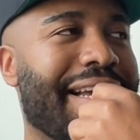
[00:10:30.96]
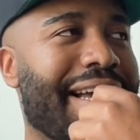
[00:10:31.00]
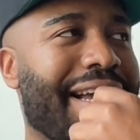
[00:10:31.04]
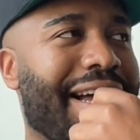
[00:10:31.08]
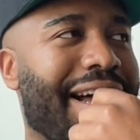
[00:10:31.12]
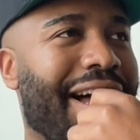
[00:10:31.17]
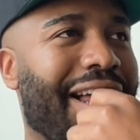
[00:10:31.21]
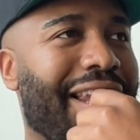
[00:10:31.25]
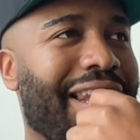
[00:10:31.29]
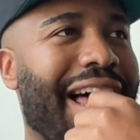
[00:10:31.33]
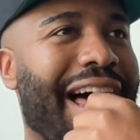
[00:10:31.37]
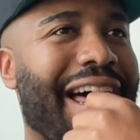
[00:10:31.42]

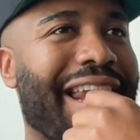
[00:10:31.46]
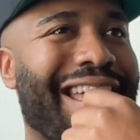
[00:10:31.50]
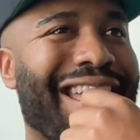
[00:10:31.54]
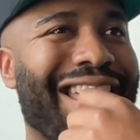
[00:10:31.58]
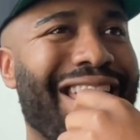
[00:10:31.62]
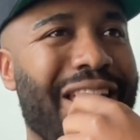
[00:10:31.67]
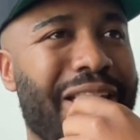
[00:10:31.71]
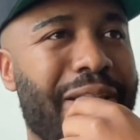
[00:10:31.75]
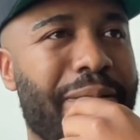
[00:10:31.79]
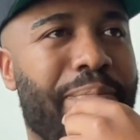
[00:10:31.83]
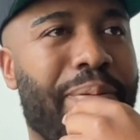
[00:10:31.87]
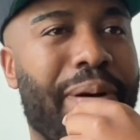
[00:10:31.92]
a lot of
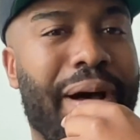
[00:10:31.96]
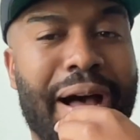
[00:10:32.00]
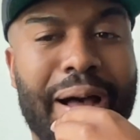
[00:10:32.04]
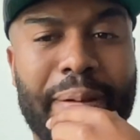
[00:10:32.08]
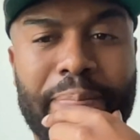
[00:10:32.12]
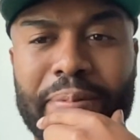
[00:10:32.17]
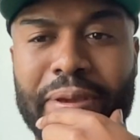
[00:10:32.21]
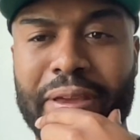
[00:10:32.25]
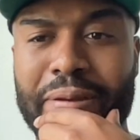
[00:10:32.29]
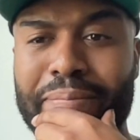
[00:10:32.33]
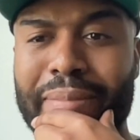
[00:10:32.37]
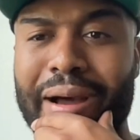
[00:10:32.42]
hip
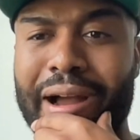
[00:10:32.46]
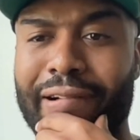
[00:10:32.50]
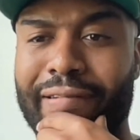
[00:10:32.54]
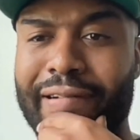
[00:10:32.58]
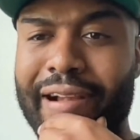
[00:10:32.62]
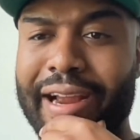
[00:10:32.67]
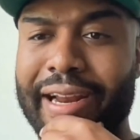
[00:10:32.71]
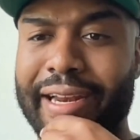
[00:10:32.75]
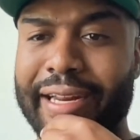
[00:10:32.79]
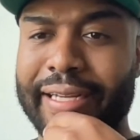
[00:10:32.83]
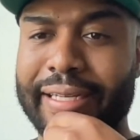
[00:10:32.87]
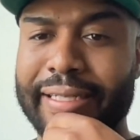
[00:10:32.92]
hop in my
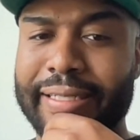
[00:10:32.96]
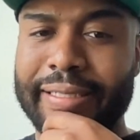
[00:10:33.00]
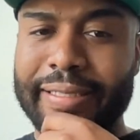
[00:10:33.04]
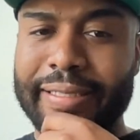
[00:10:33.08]
writing.